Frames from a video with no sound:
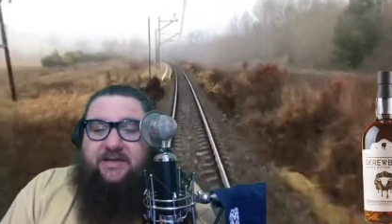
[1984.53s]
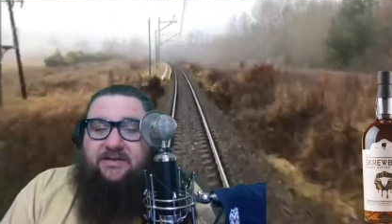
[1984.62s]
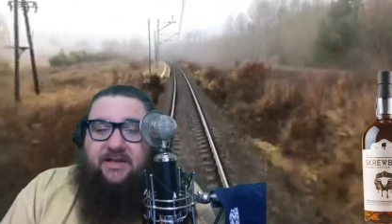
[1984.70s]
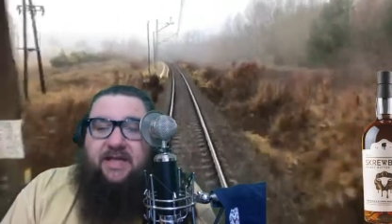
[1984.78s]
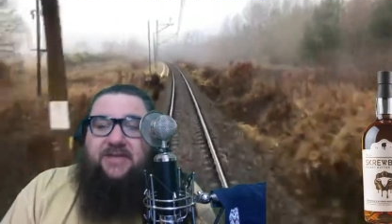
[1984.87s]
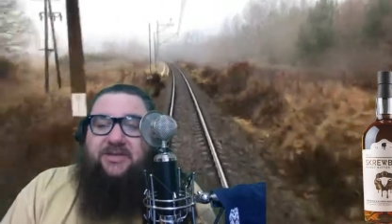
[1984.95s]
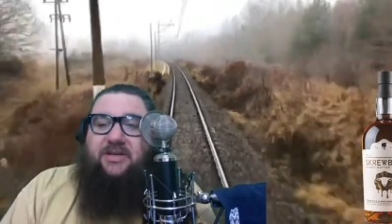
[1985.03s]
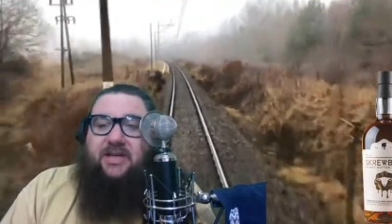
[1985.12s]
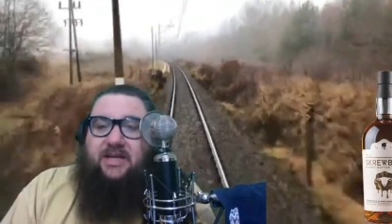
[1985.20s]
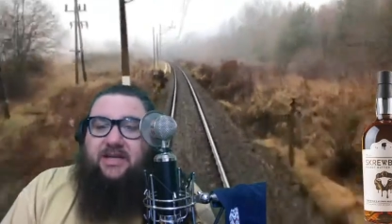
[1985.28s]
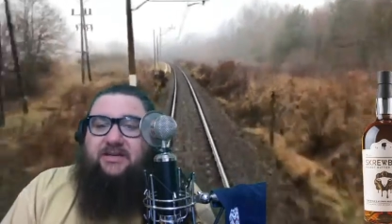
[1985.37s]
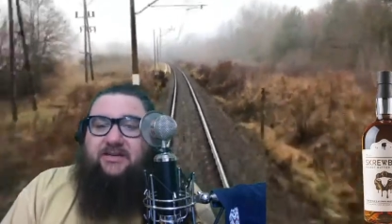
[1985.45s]
a legend.
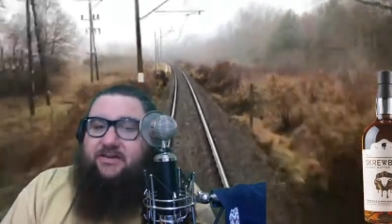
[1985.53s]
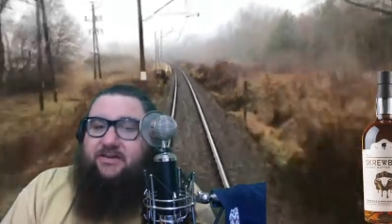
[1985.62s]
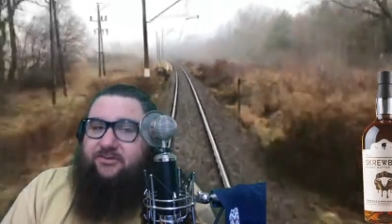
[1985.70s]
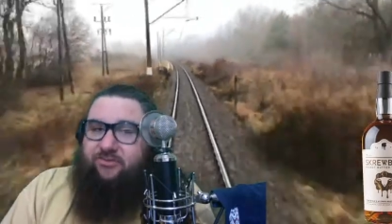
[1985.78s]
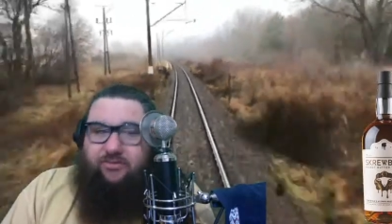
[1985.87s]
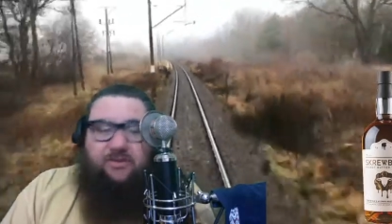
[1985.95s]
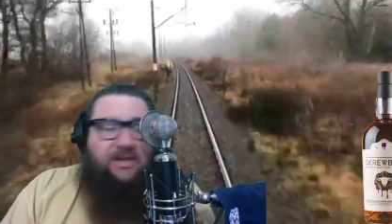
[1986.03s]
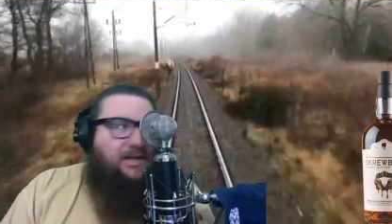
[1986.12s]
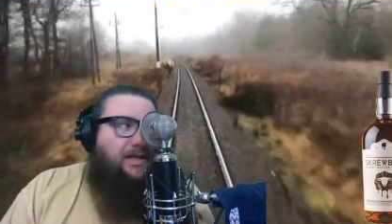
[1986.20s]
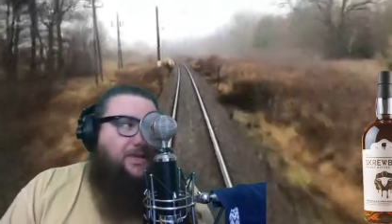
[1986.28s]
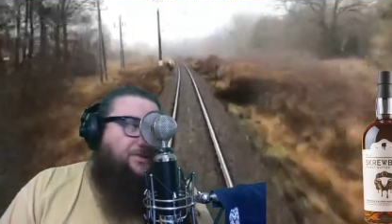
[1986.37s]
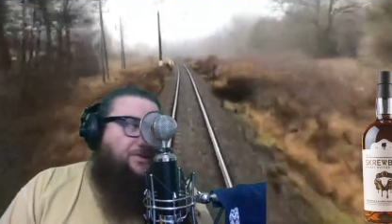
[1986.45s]
He is truly a
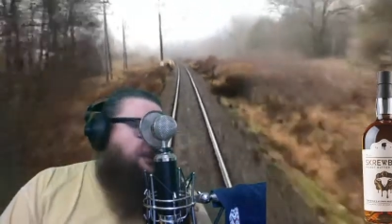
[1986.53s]
legend.